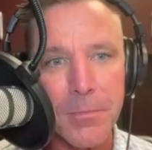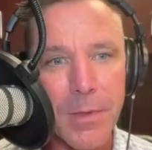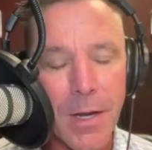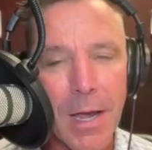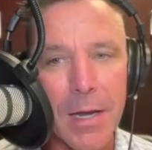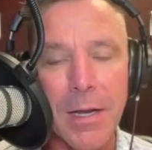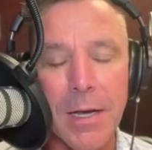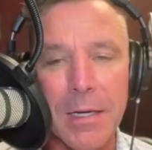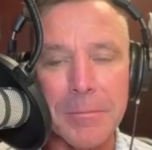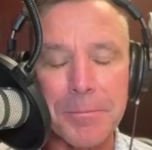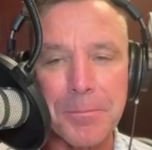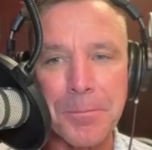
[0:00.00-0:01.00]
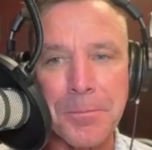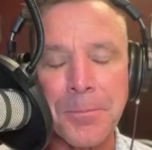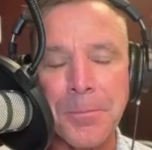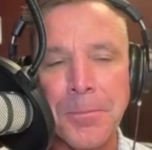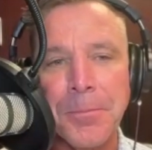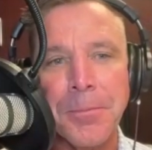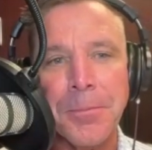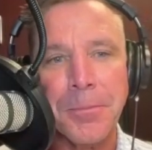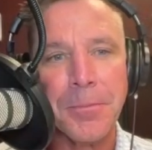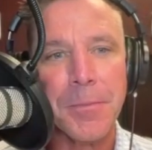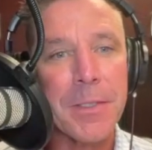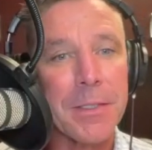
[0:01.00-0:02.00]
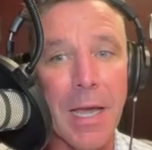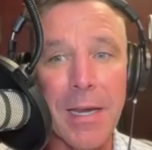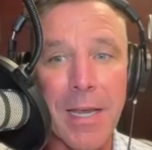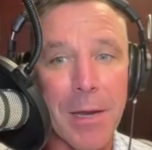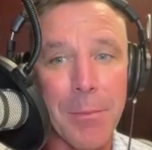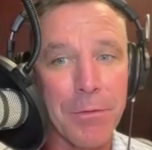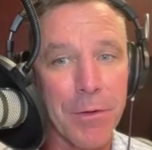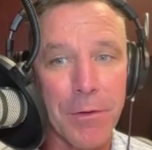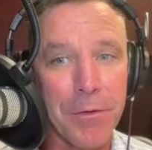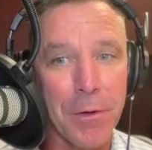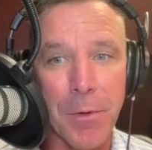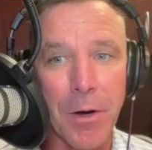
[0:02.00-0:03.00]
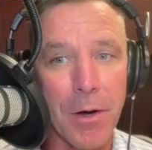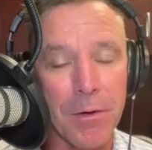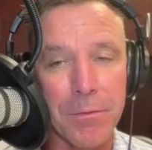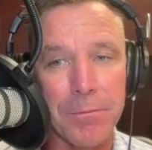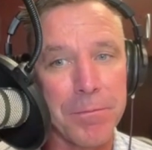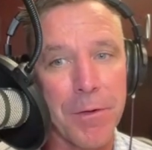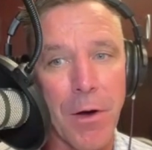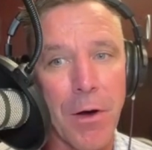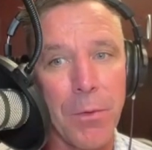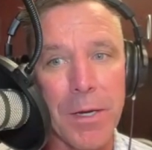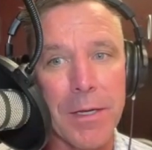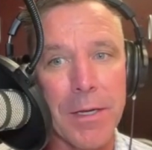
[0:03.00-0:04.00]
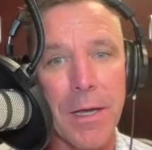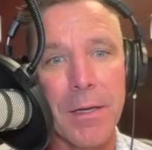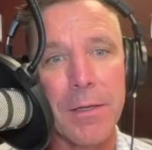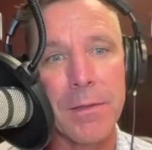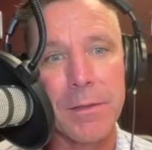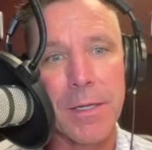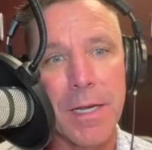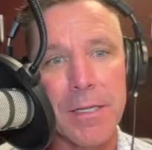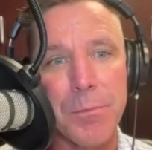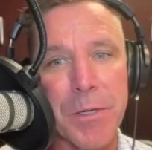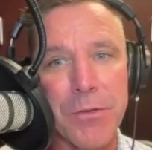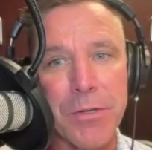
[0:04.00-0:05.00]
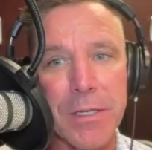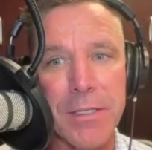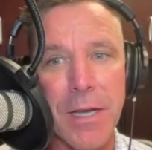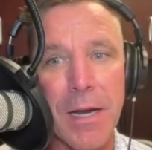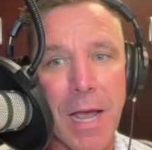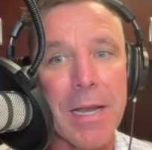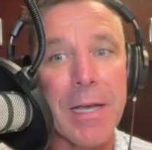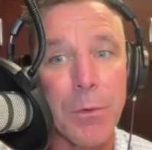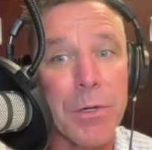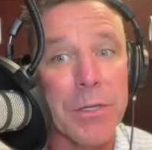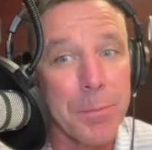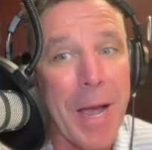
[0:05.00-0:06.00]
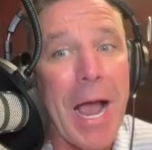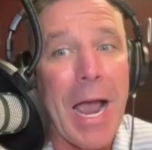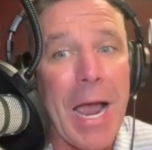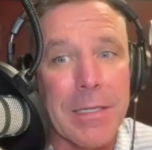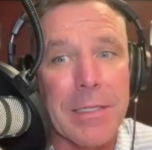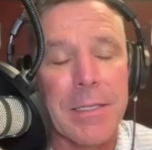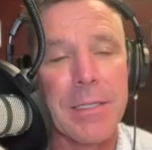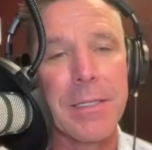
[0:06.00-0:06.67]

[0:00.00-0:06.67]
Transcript: And they came in for a football fall weekend against Michigan State, and it was packed.